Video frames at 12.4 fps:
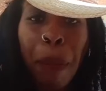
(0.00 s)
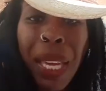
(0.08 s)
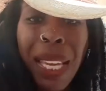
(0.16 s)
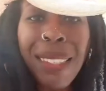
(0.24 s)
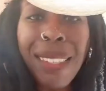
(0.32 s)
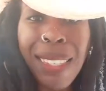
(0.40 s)

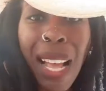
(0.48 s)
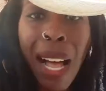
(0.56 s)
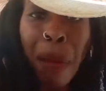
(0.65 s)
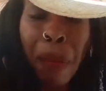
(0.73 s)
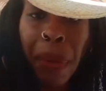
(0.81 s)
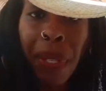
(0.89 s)
pit
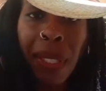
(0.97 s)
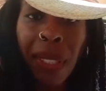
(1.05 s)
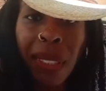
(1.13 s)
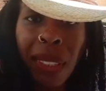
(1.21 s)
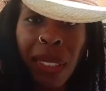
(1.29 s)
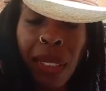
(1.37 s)
stop.
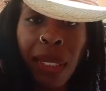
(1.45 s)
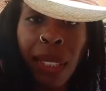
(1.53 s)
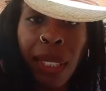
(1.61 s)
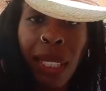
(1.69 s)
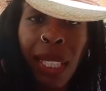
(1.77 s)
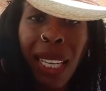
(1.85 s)

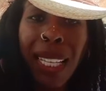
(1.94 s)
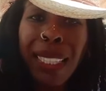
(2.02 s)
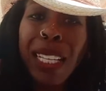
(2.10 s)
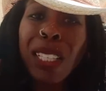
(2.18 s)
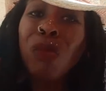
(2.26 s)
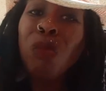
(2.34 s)

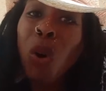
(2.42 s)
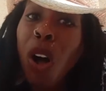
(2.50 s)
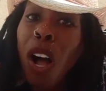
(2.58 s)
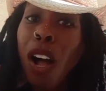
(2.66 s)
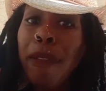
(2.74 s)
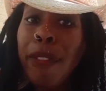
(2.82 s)
There's
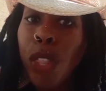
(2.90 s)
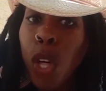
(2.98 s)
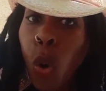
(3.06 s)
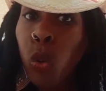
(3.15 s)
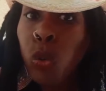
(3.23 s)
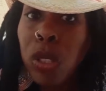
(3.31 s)
more of
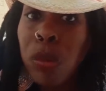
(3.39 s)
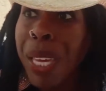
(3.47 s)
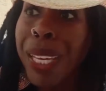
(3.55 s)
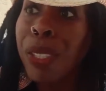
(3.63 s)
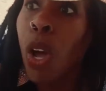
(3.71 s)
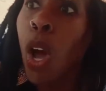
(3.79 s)
those
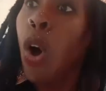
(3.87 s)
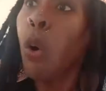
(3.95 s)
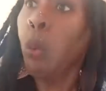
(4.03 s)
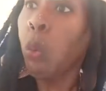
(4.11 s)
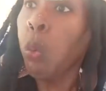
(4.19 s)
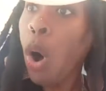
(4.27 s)
men
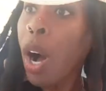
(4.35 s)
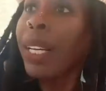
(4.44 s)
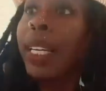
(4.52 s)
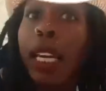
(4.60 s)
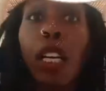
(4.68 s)
walking